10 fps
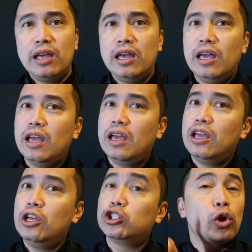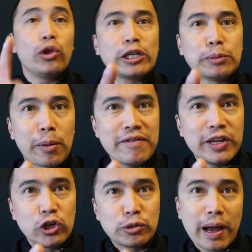You should totally watch more of
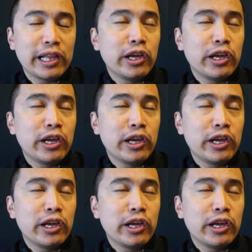my videos by